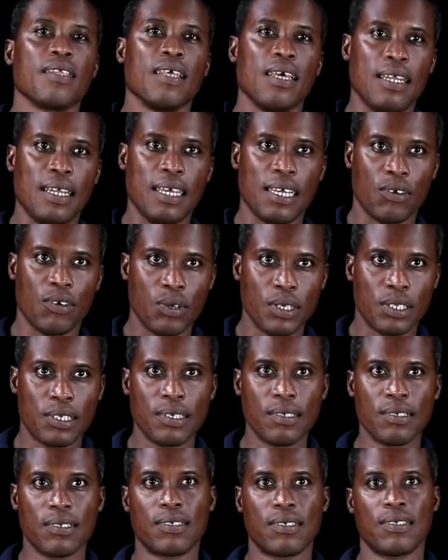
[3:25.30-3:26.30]
The
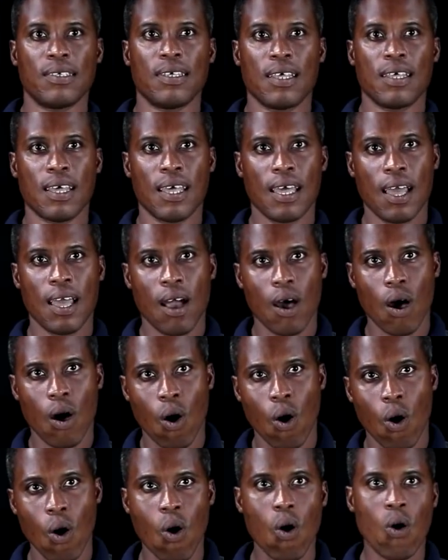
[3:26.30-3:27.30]
greetings
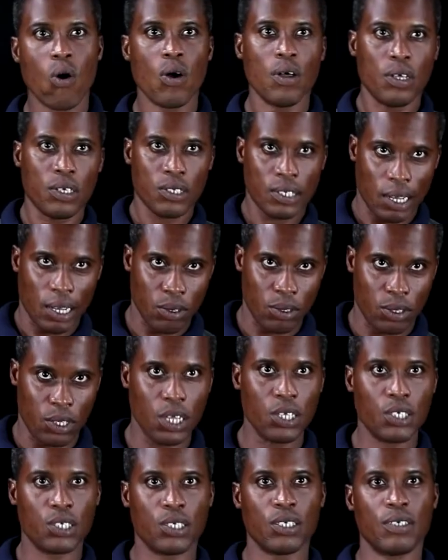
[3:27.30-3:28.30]
or
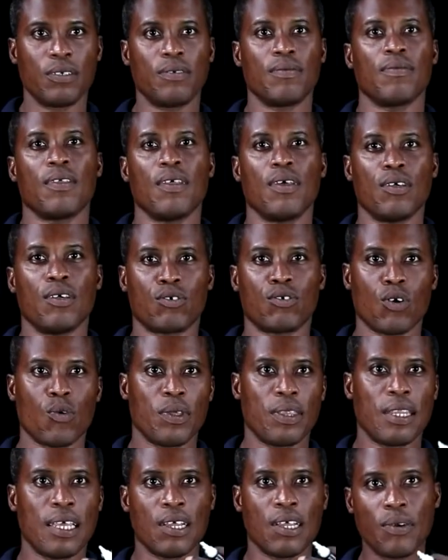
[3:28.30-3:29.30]
salutation. So with
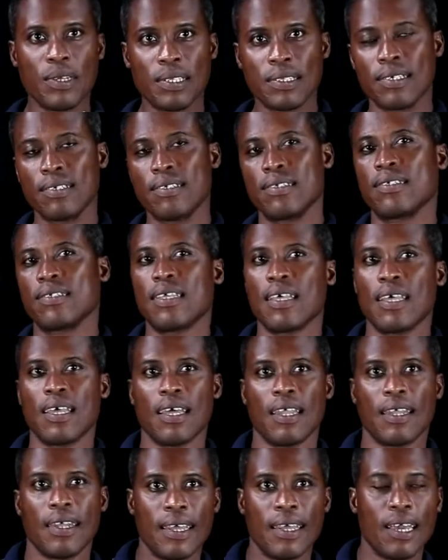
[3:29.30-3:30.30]
the greetings,
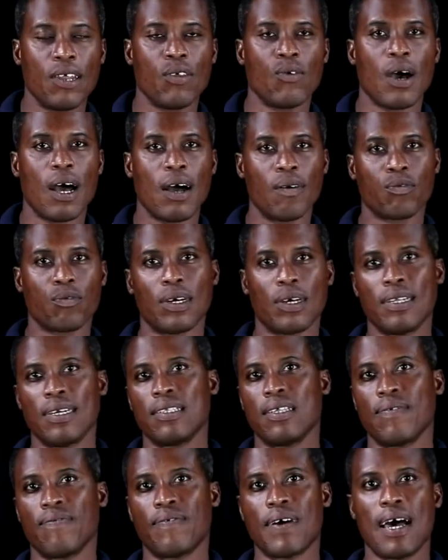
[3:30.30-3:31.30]
then you have to
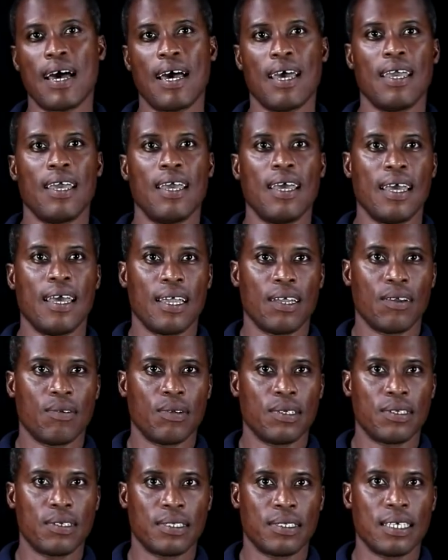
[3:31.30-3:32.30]
identify a
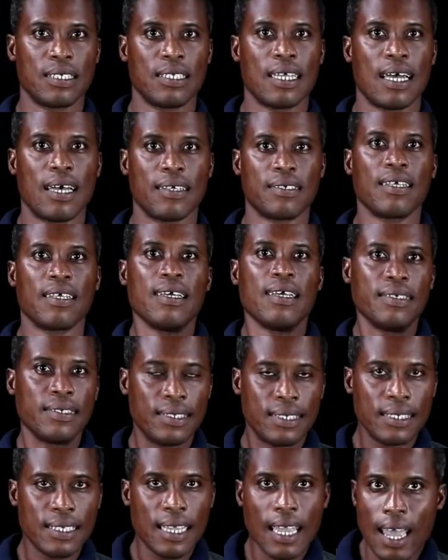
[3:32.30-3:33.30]
greeting such as
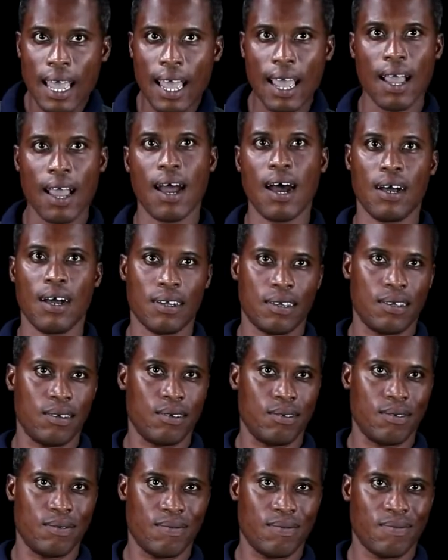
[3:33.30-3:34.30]
dear uncle,
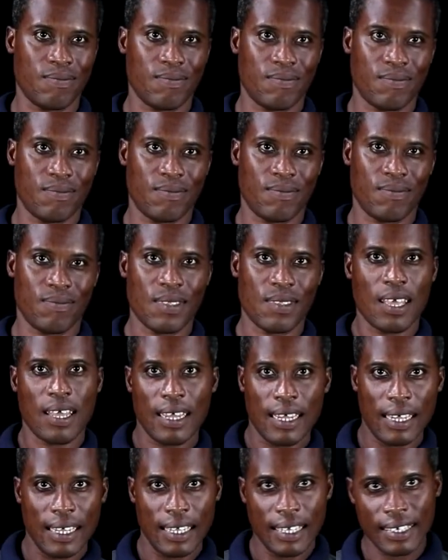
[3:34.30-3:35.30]

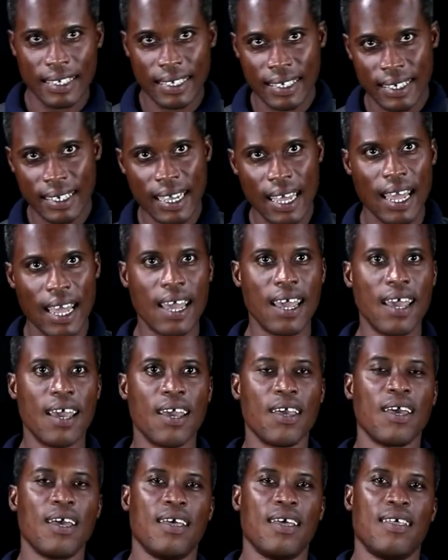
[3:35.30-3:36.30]
dear
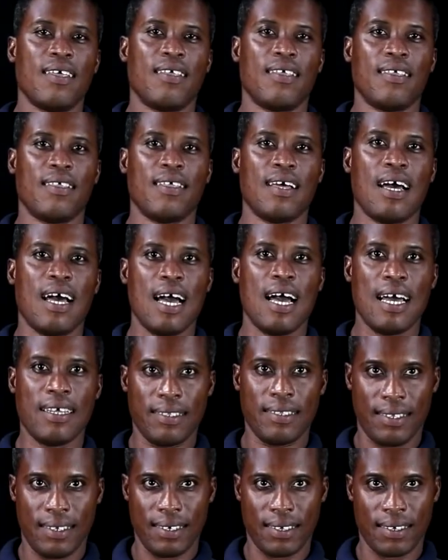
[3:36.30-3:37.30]

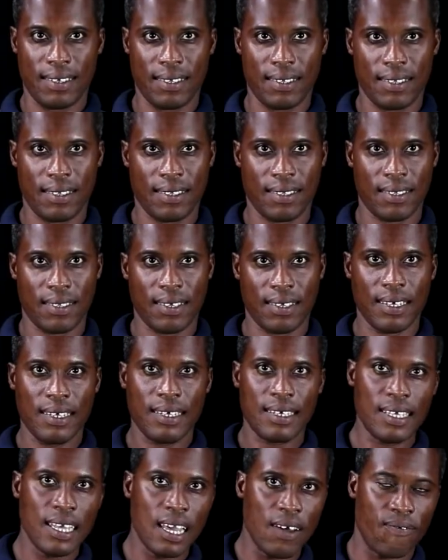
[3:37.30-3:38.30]
auntie,
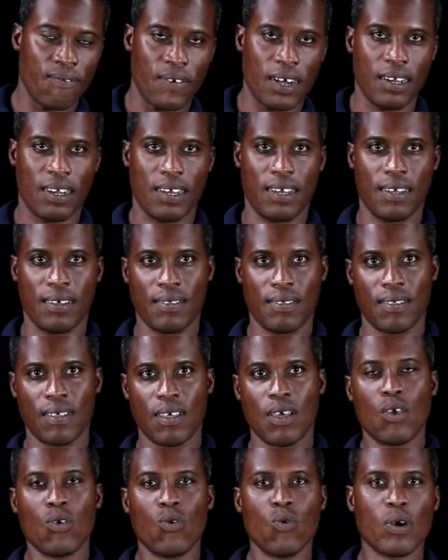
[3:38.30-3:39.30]
dear father.
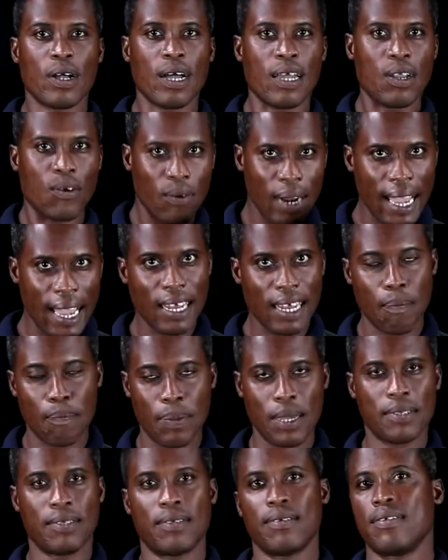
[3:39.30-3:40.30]
You can write the
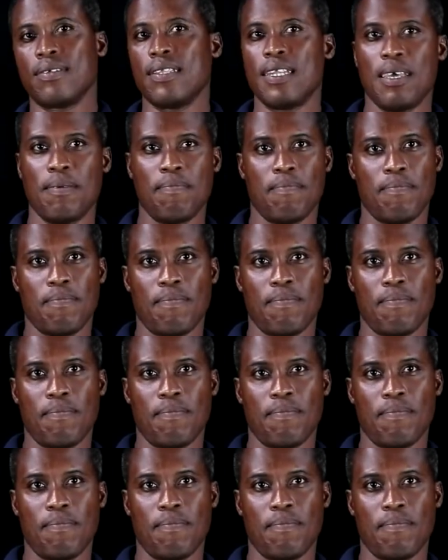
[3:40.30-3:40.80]
person's name.